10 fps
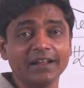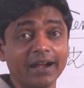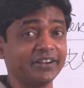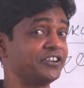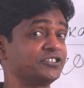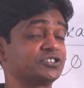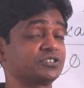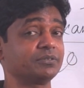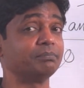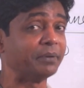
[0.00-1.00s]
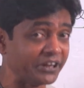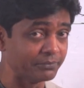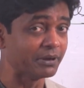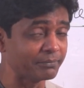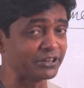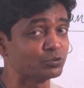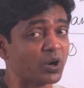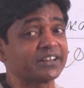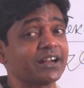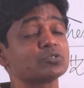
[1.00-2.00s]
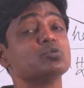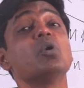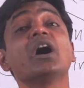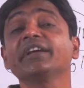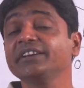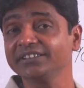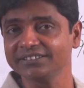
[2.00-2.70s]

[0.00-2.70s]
and it is minimum in water. Why?